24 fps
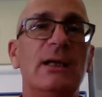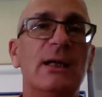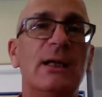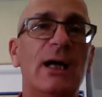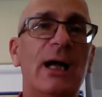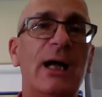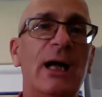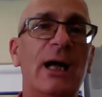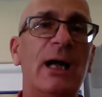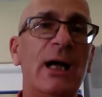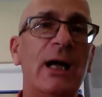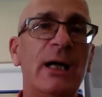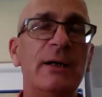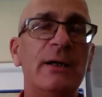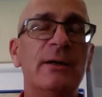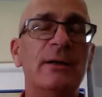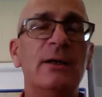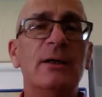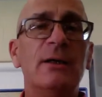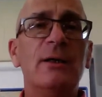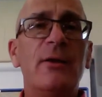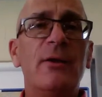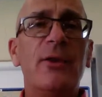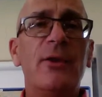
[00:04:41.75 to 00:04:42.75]
on
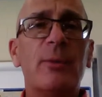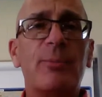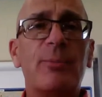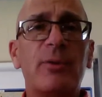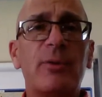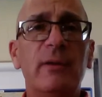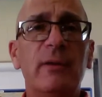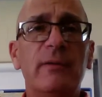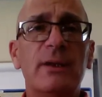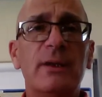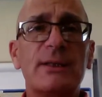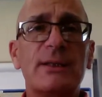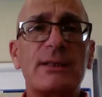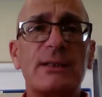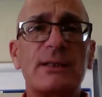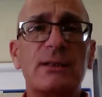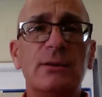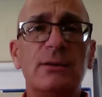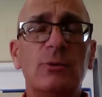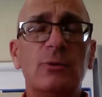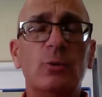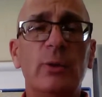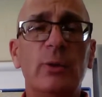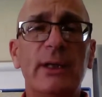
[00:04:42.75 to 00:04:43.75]
the previous
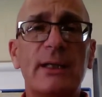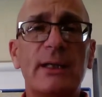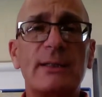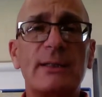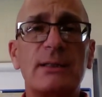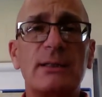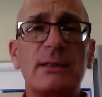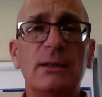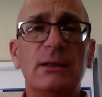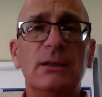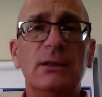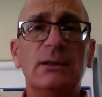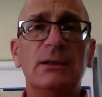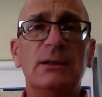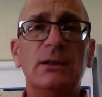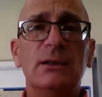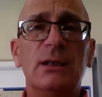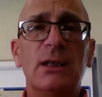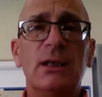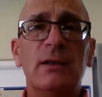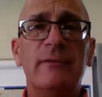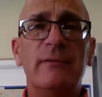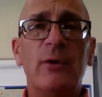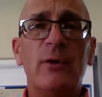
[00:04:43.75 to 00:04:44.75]
week's
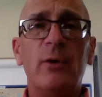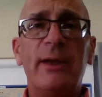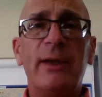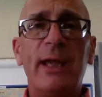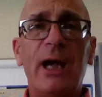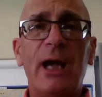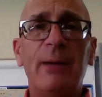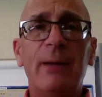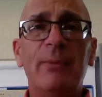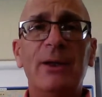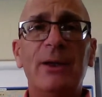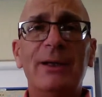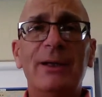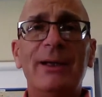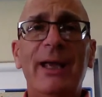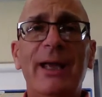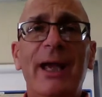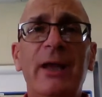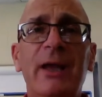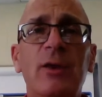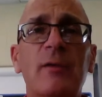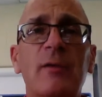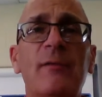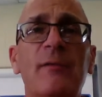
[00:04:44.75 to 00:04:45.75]
vocab.
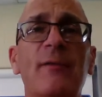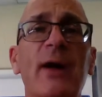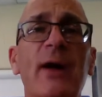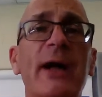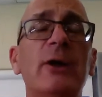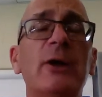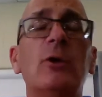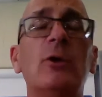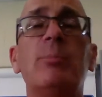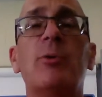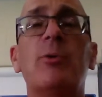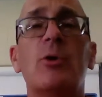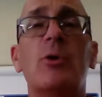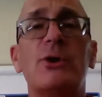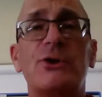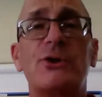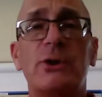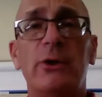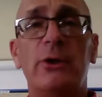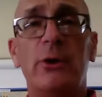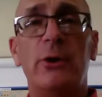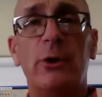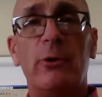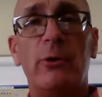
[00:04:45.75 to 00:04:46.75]
And the final
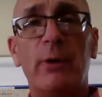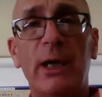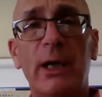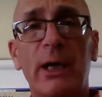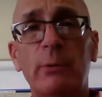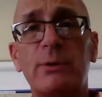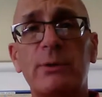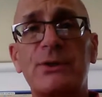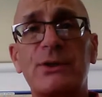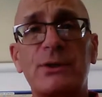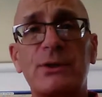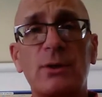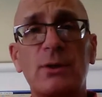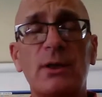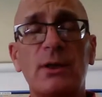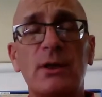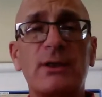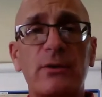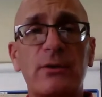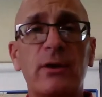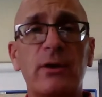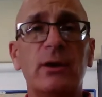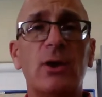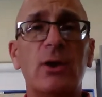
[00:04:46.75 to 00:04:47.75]
portion of their grade, which is
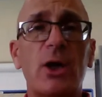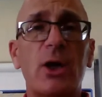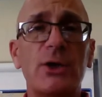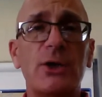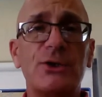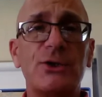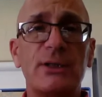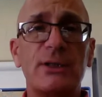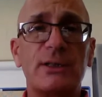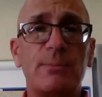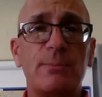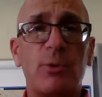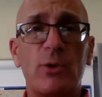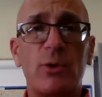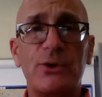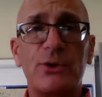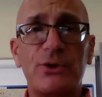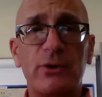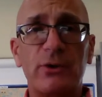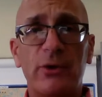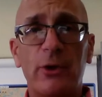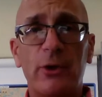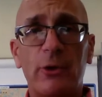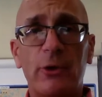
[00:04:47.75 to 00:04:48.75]
also the largest
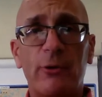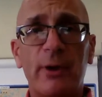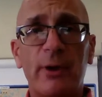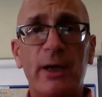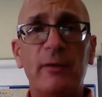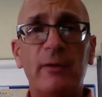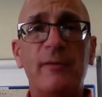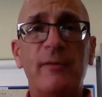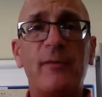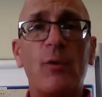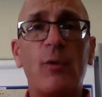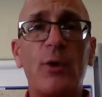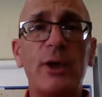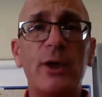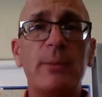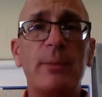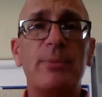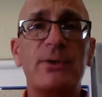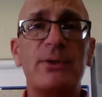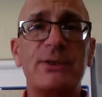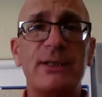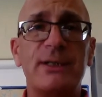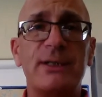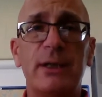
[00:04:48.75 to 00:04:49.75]
portion of their grade,
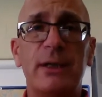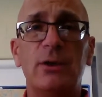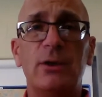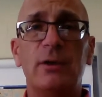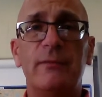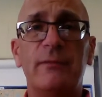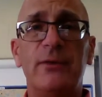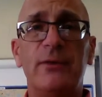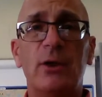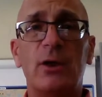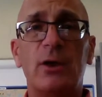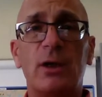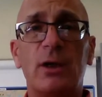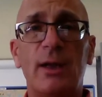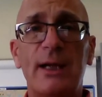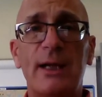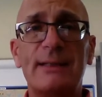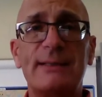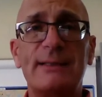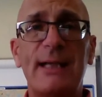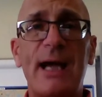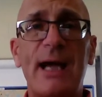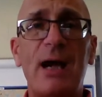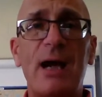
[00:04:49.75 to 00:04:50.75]
40% of their
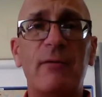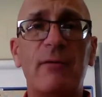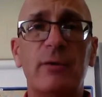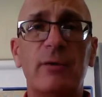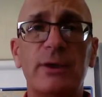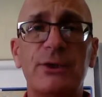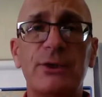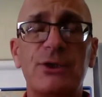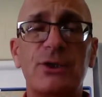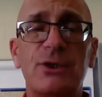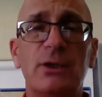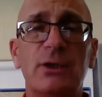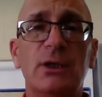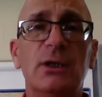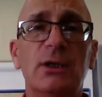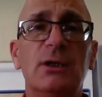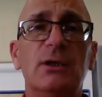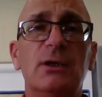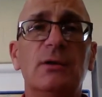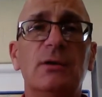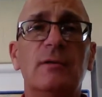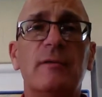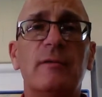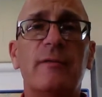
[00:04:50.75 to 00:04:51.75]
class average
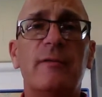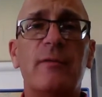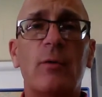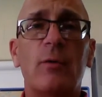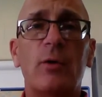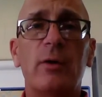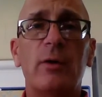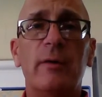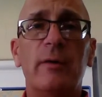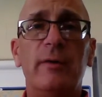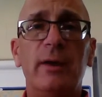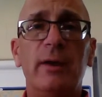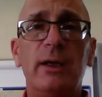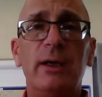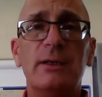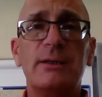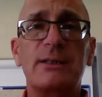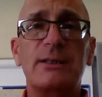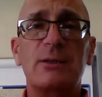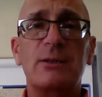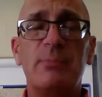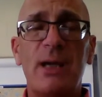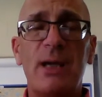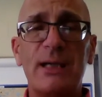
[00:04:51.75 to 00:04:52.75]
for the
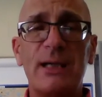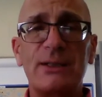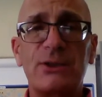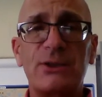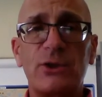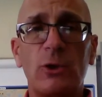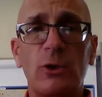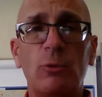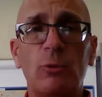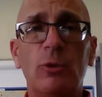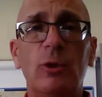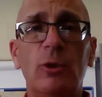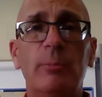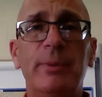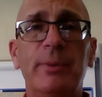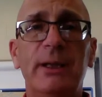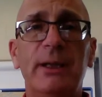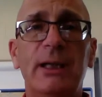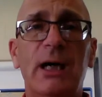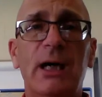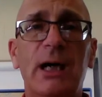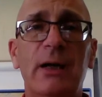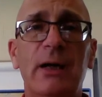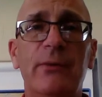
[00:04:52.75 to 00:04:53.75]
semester will
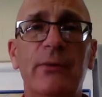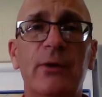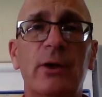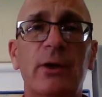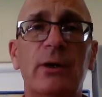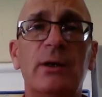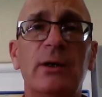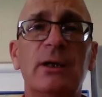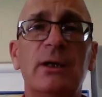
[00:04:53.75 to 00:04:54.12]
be on their